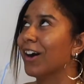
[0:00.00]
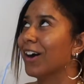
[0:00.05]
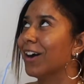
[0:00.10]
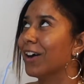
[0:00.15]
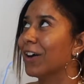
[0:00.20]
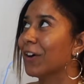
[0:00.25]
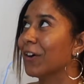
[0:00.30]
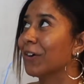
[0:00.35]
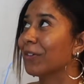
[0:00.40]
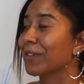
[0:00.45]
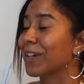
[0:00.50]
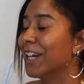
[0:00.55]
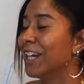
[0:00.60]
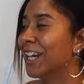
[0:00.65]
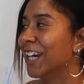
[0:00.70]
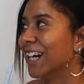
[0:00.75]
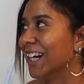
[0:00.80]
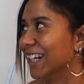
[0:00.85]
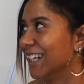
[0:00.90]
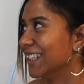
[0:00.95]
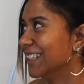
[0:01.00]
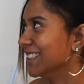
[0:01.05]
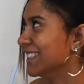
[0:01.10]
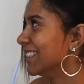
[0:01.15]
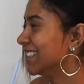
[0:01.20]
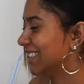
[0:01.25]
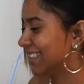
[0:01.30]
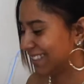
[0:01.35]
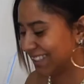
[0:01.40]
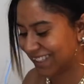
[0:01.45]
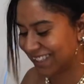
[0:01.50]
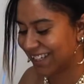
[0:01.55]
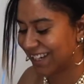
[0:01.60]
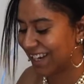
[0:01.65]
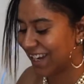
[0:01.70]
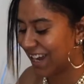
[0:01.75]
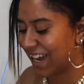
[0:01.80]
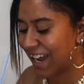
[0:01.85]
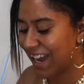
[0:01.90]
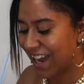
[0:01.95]
Oh my gosh.
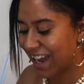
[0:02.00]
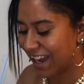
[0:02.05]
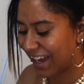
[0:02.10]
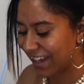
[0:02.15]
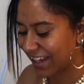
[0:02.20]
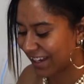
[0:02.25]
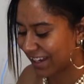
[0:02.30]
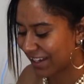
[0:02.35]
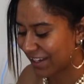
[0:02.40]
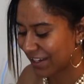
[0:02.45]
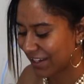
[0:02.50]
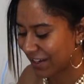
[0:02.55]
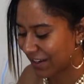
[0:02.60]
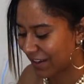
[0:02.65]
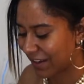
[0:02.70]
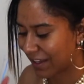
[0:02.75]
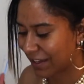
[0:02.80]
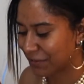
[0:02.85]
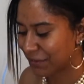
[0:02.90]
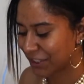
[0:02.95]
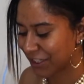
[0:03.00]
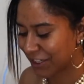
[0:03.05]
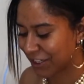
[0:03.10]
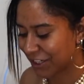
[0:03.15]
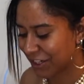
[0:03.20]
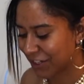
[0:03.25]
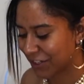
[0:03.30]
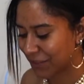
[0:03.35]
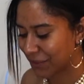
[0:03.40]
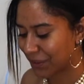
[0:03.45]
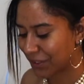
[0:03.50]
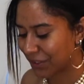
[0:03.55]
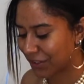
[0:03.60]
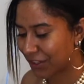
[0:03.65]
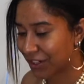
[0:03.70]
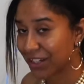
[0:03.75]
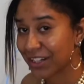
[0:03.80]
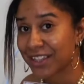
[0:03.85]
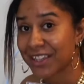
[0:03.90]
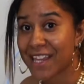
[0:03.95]
I'm such a sewing
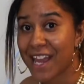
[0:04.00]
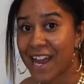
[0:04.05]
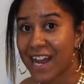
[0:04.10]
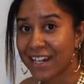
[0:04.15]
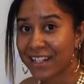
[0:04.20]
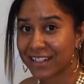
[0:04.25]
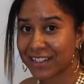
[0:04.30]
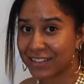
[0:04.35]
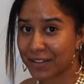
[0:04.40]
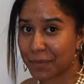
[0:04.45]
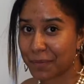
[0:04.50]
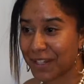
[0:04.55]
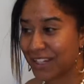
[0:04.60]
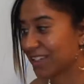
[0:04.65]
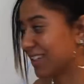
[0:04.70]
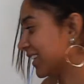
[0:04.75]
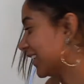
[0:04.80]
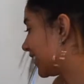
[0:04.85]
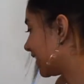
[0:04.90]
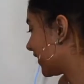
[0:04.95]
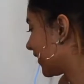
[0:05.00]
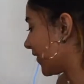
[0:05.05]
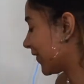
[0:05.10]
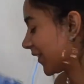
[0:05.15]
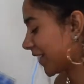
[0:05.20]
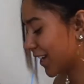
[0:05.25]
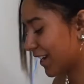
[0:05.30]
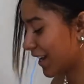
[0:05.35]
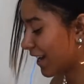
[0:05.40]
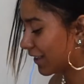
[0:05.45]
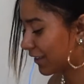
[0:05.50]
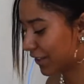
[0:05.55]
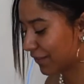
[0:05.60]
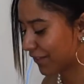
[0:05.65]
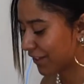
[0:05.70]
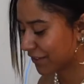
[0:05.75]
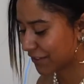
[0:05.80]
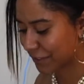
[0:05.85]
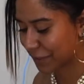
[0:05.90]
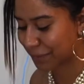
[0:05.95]
nerd. That is amazing. Okay, I love
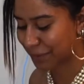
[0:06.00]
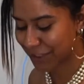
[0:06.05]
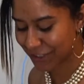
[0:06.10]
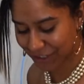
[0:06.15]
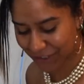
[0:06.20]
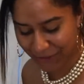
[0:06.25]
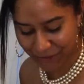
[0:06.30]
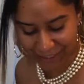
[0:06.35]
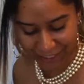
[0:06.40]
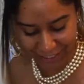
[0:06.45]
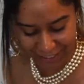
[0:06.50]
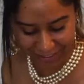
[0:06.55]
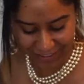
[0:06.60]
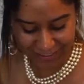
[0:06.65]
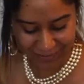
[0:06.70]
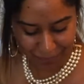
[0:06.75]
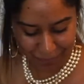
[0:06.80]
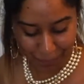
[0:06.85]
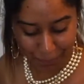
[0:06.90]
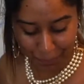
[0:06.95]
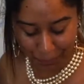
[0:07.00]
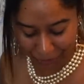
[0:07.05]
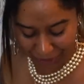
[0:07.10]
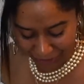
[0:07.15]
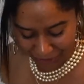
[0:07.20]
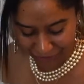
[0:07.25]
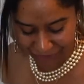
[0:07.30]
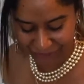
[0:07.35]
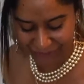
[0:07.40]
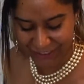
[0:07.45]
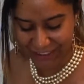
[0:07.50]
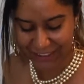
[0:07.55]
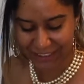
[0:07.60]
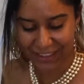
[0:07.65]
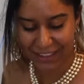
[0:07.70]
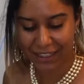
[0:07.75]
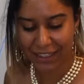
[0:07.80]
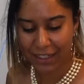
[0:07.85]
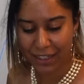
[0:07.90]
that so much. Okay, perfect.